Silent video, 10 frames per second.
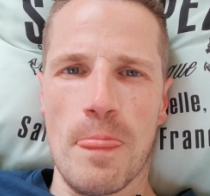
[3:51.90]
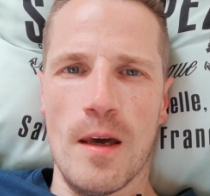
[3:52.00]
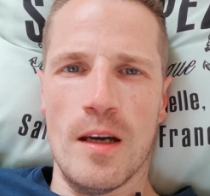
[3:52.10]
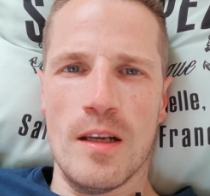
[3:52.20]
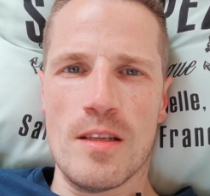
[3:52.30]

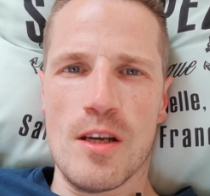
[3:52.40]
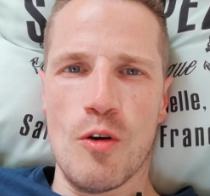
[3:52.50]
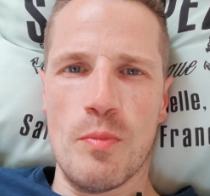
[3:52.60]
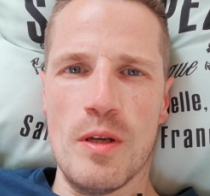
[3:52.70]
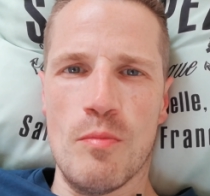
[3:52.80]
And I tell
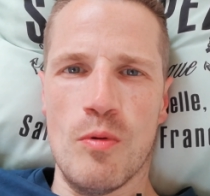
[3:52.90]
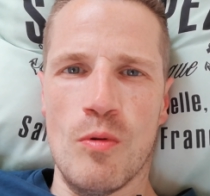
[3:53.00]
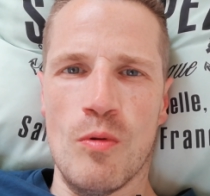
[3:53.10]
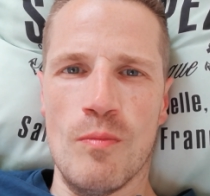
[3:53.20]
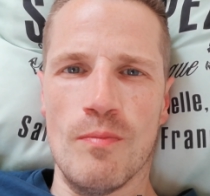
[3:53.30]

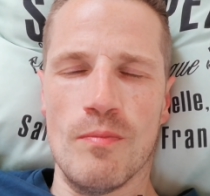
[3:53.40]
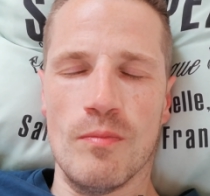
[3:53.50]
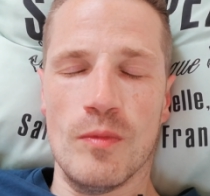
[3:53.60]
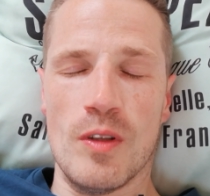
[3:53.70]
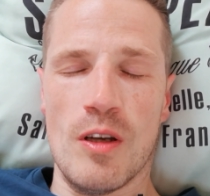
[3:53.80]
people
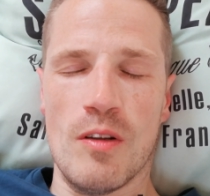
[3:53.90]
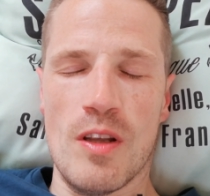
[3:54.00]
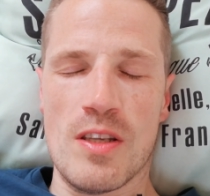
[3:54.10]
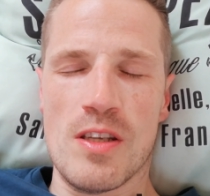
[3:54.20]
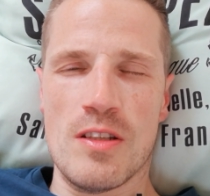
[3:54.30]

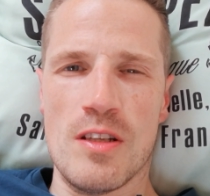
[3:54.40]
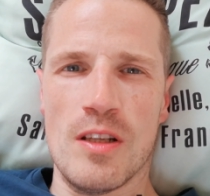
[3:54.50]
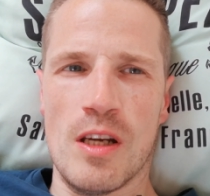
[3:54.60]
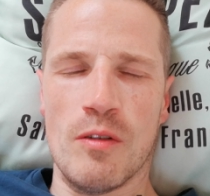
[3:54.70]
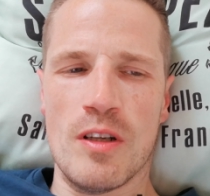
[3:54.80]
they're sitting
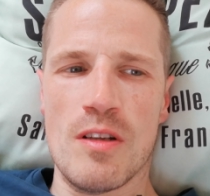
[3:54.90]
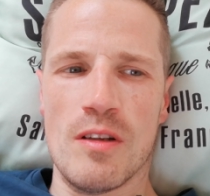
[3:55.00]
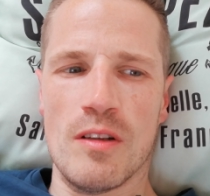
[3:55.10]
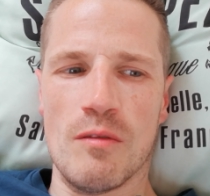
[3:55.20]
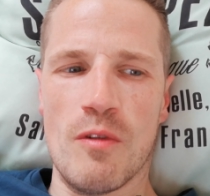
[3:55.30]
there, and I
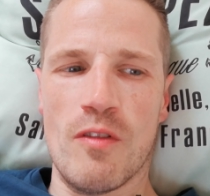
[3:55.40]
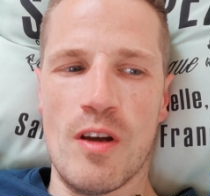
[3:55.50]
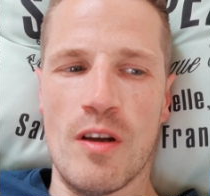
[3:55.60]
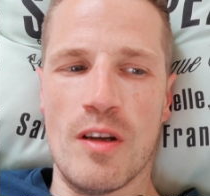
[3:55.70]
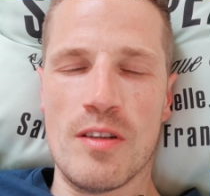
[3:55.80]

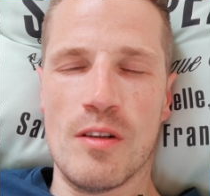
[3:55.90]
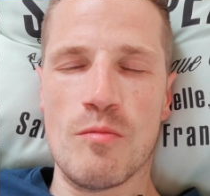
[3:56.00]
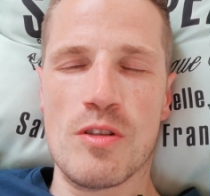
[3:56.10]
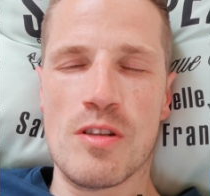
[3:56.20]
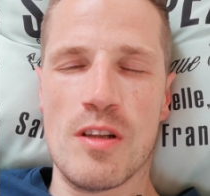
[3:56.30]
tell them
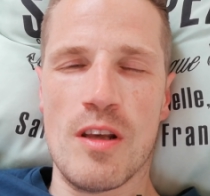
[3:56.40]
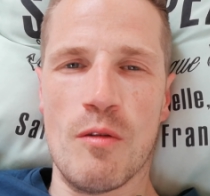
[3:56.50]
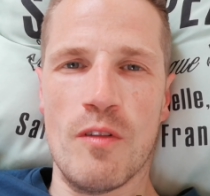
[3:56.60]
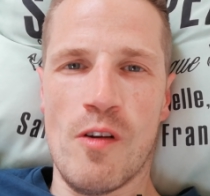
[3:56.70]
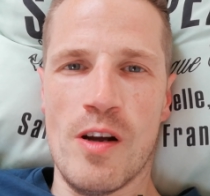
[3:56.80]
to sit there
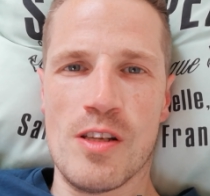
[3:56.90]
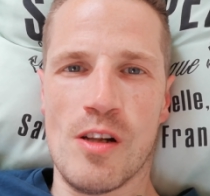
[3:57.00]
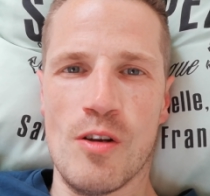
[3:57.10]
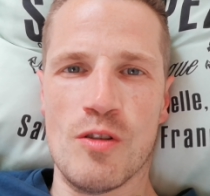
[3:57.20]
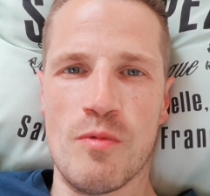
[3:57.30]
with their eyes
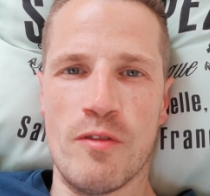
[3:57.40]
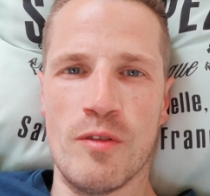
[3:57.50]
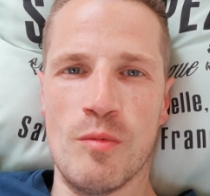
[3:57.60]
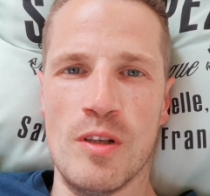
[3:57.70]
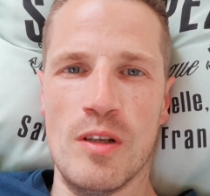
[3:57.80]
closed,
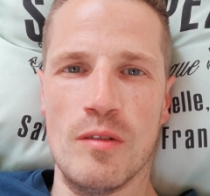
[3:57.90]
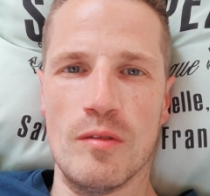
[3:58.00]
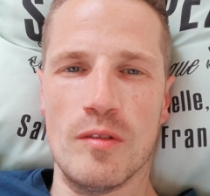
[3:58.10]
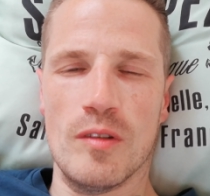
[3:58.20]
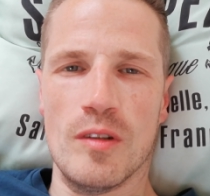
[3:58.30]
preferably.
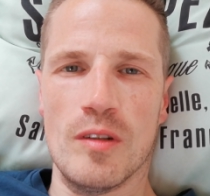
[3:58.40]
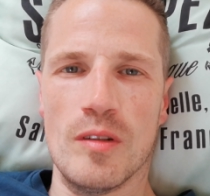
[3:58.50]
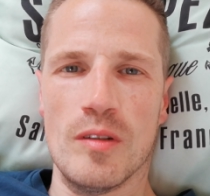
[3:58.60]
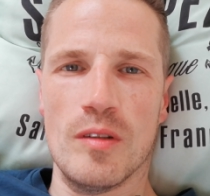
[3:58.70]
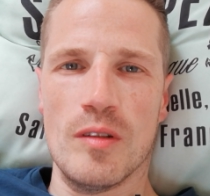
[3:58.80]

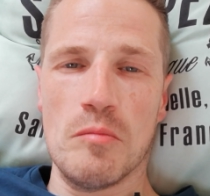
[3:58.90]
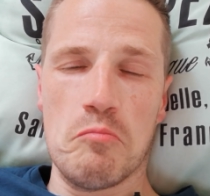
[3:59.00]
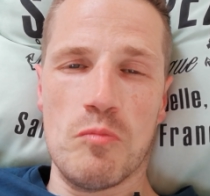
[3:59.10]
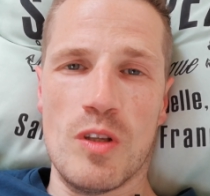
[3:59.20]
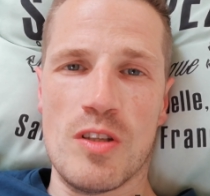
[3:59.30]

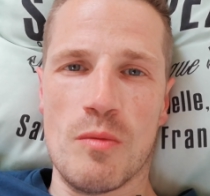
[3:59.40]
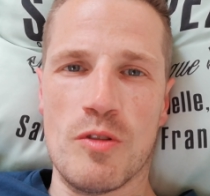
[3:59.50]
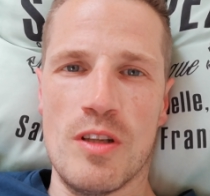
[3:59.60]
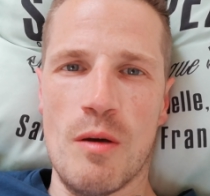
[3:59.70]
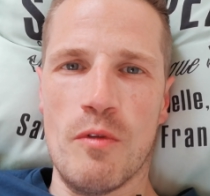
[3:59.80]
It's up
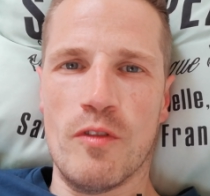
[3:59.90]
to them if